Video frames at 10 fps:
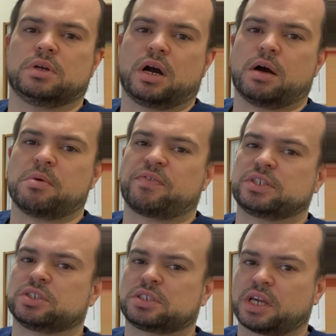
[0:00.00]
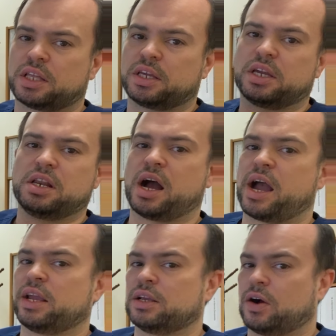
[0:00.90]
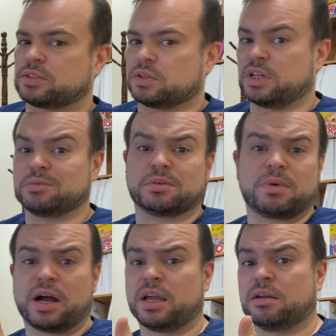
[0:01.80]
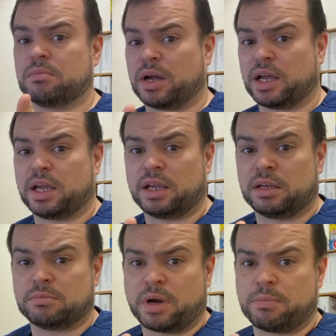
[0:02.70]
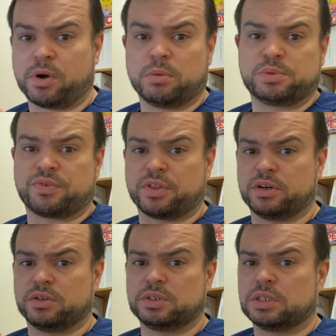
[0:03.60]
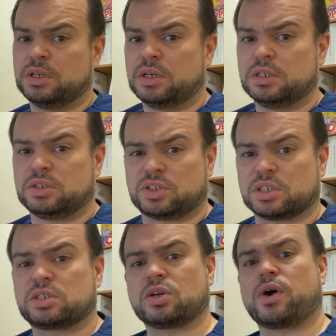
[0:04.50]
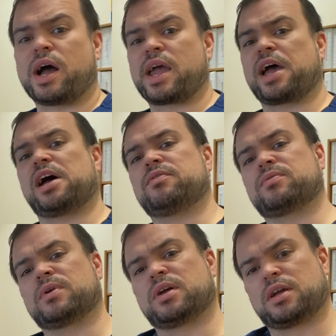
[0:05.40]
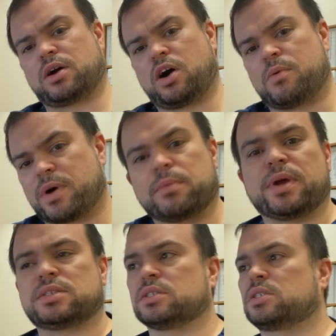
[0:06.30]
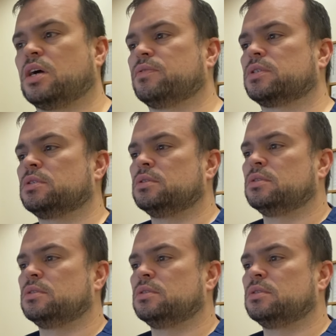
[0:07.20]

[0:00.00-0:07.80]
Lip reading: If it's just saline, I also label my bulbs for those, just so I have all my bases covered.